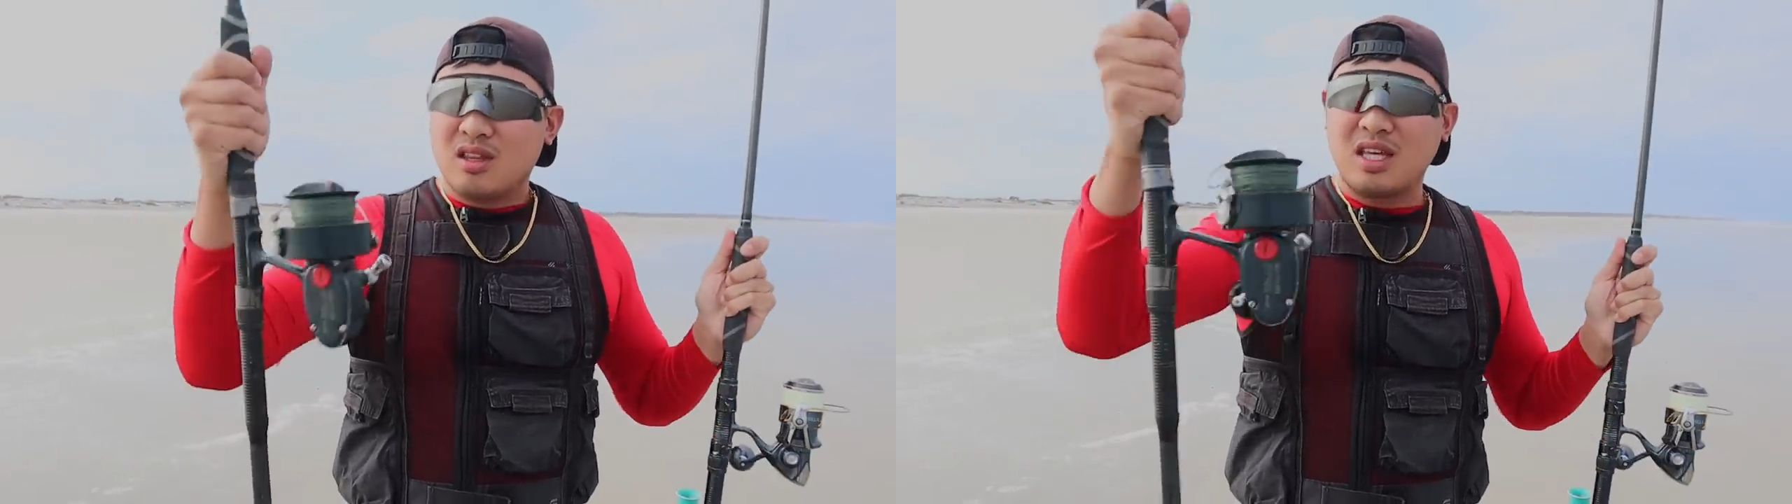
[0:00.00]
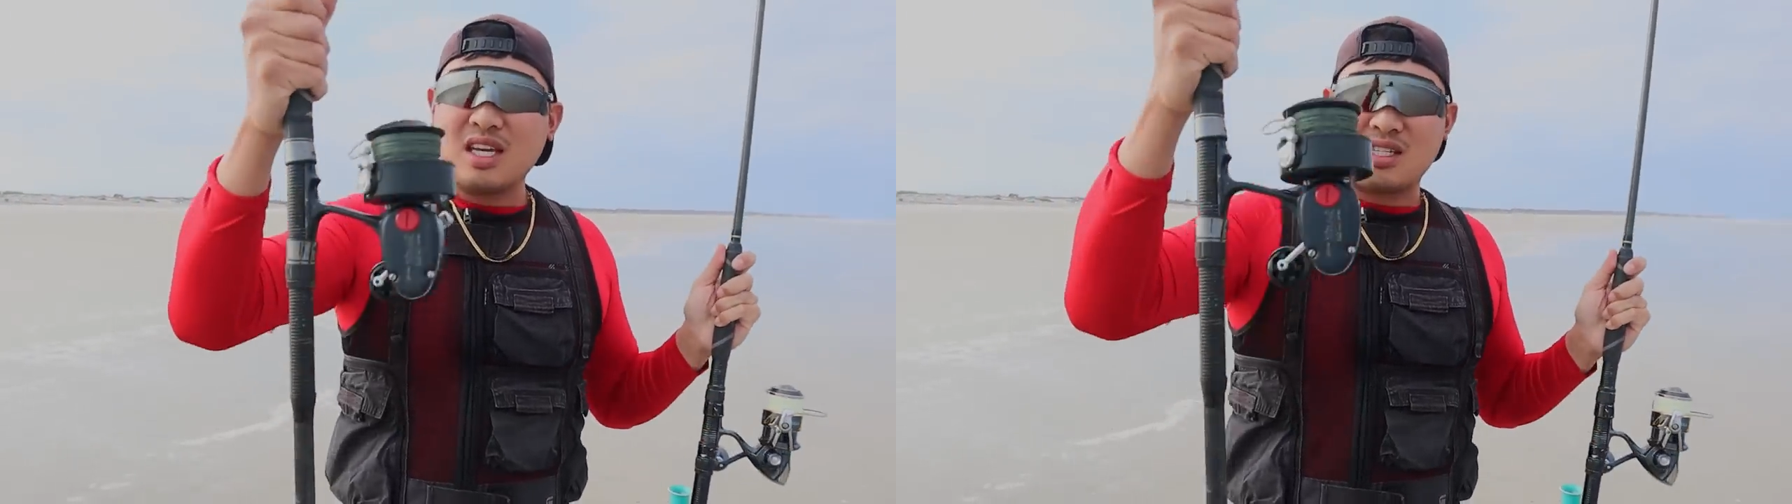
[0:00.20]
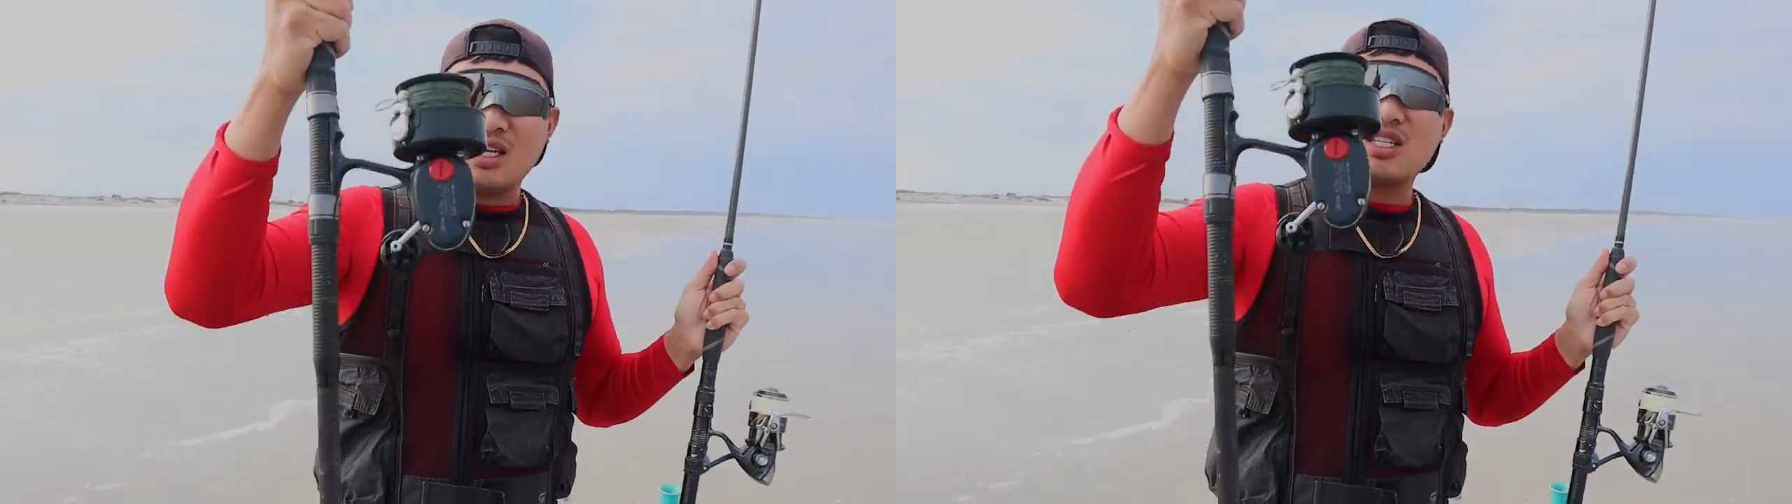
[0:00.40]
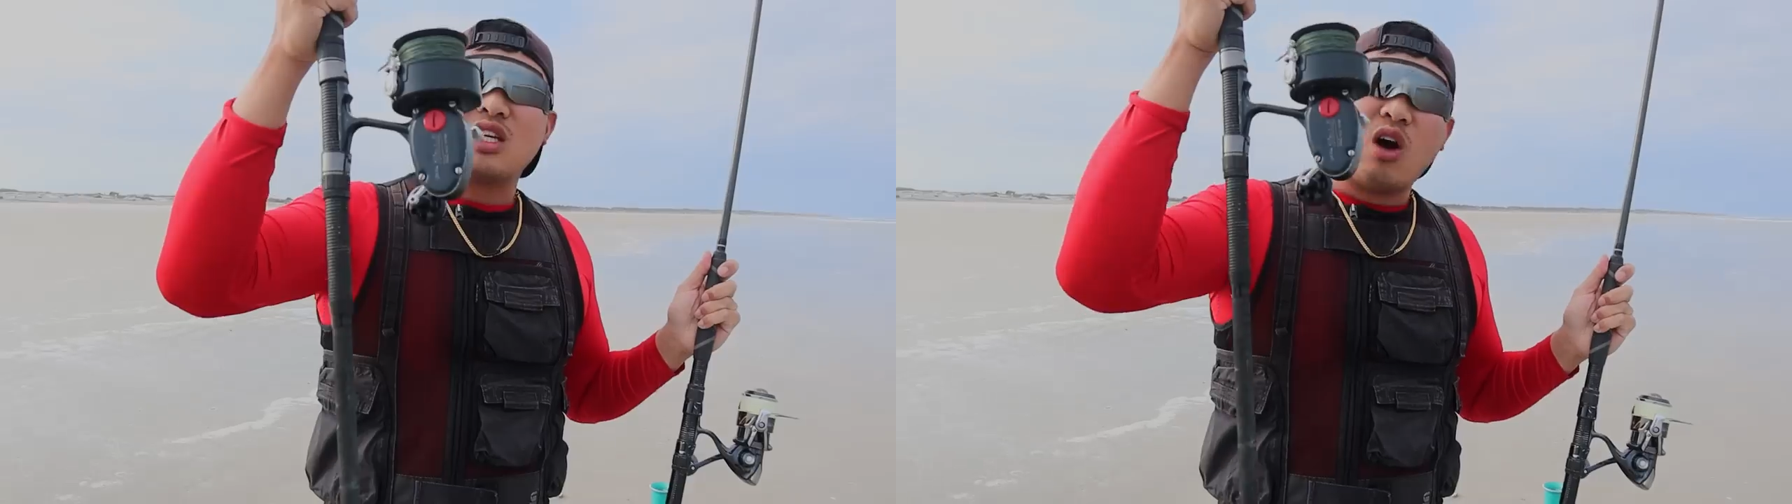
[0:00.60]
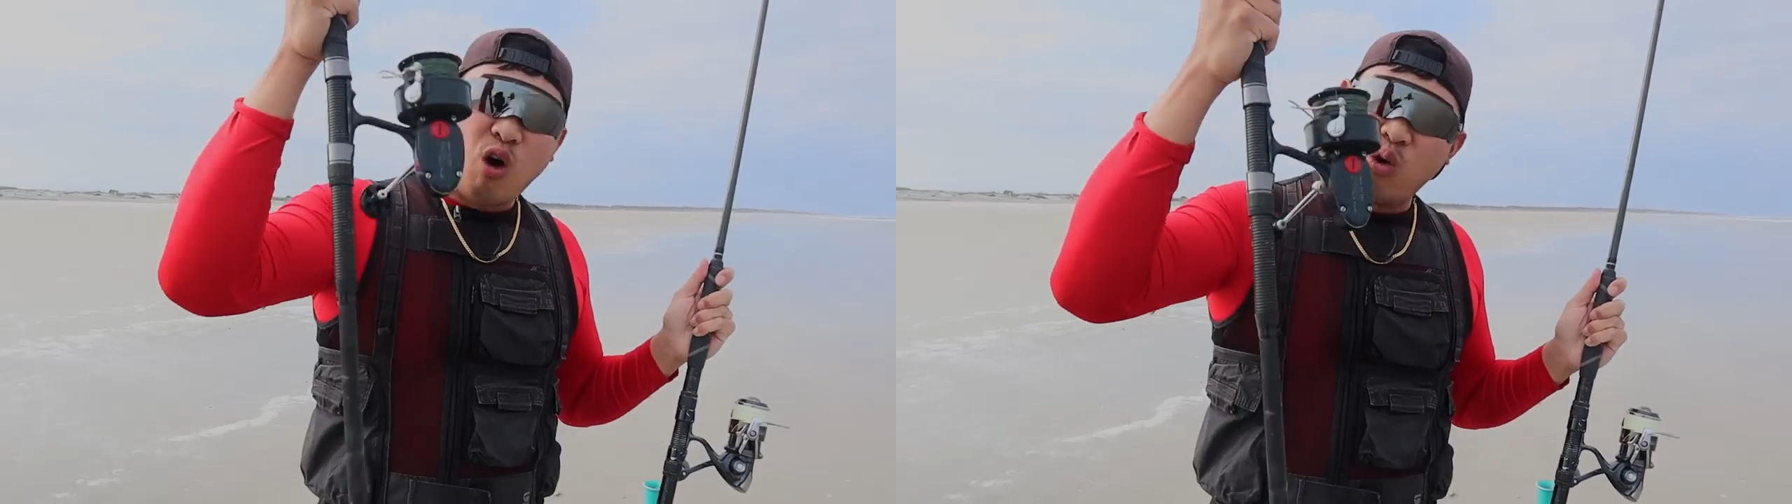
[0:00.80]
This is
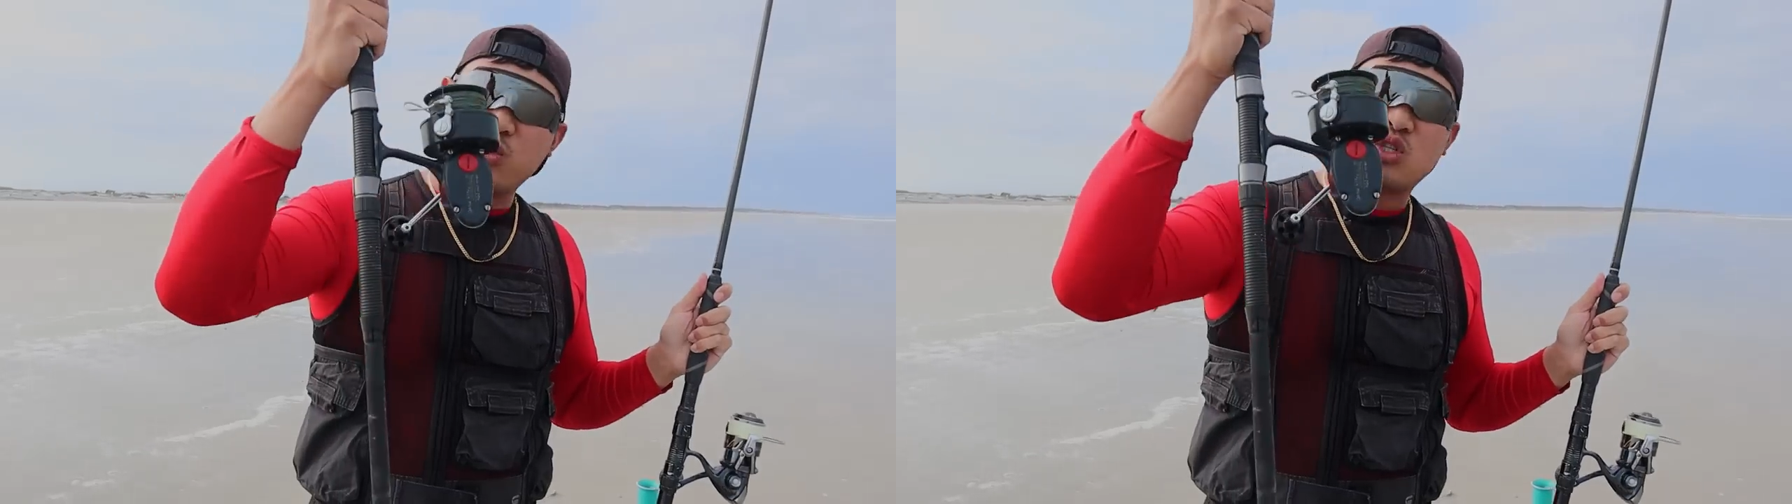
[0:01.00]
an old